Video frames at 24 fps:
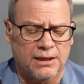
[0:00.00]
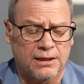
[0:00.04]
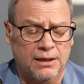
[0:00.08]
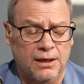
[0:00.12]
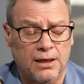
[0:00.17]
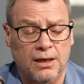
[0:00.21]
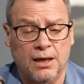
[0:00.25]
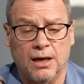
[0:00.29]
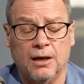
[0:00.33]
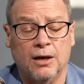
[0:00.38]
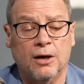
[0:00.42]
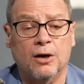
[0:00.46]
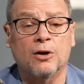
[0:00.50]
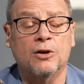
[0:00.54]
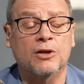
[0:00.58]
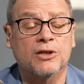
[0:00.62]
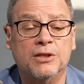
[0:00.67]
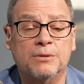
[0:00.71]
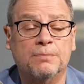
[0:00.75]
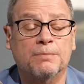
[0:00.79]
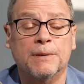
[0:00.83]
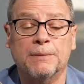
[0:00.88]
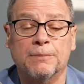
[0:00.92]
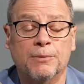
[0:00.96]
and I
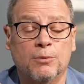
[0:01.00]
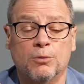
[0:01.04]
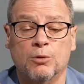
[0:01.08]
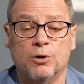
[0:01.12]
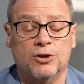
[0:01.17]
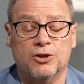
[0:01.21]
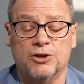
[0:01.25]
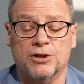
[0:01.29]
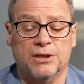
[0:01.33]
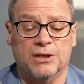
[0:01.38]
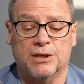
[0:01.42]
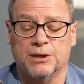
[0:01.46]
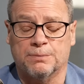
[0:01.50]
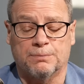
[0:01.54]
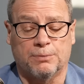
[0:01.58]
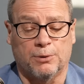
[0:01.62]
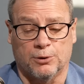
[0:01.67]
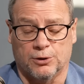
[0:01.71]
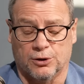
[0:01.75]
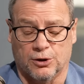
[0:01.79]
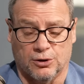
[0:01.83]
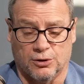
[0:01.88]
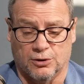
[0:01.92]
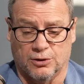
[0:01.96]
ask people watching this
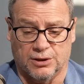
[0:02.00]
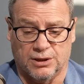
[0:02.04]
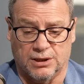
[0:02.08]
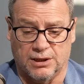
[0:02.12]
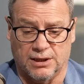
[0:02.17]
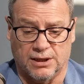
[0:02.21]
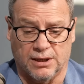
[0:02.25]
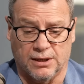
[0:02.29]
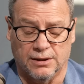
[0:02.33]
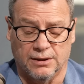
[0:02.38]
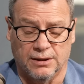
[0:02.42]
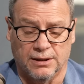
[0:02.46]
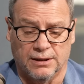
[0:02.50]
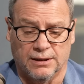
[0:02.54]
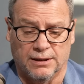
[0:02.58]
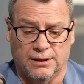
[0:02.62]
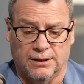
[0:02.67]
podcast, Nico,